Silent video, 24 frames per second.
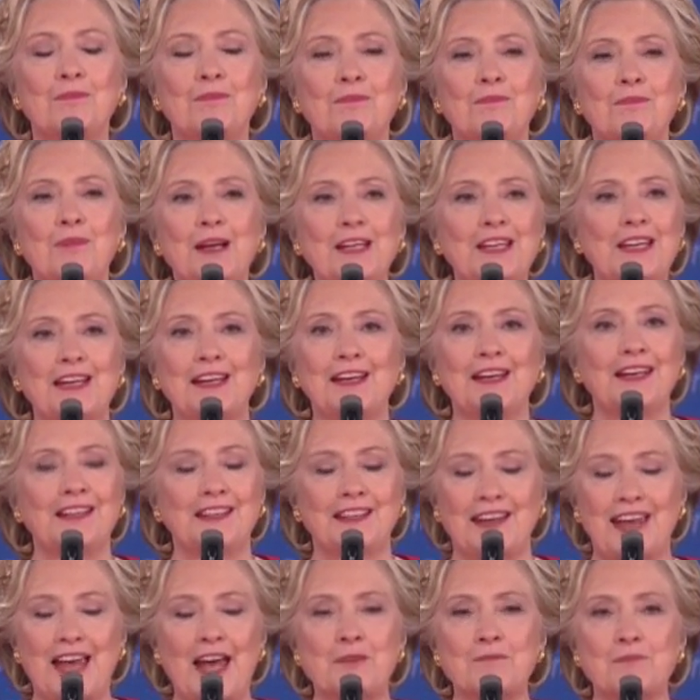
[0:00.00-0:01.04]
But
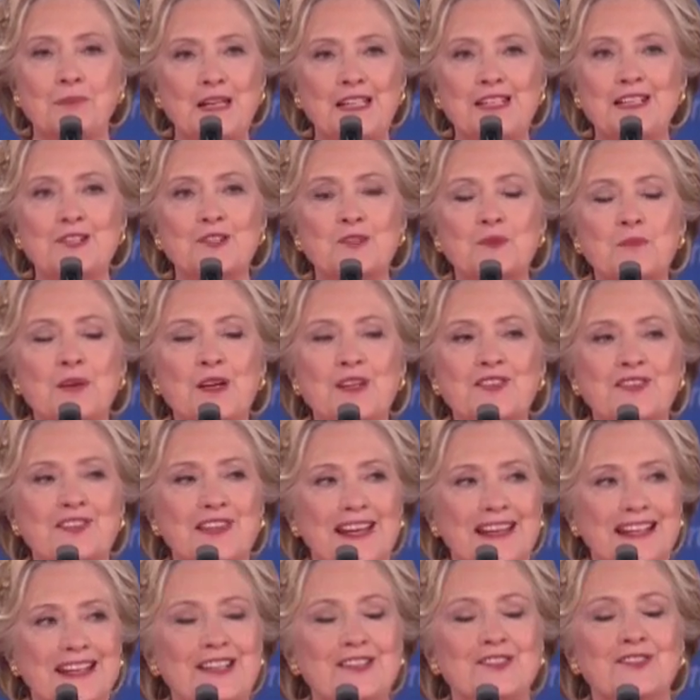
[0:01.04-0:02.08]
it can't be dismissed
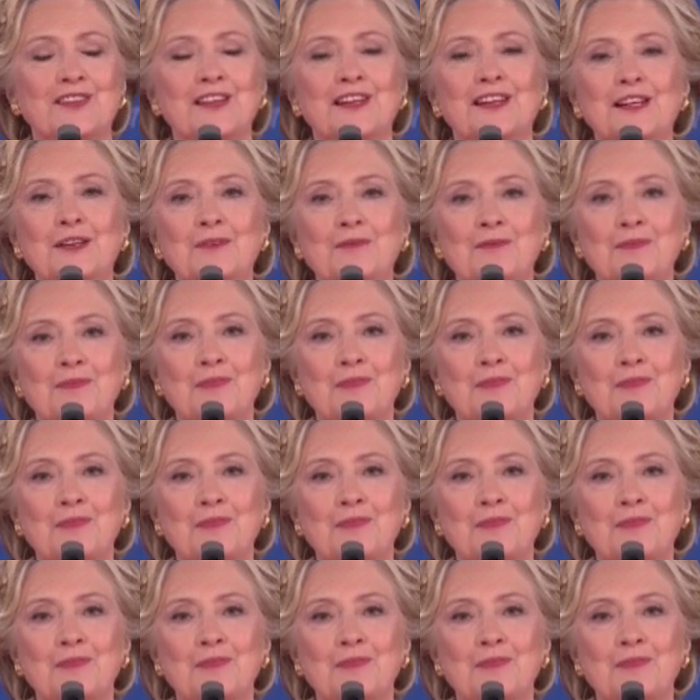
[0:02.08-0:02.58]
that easily.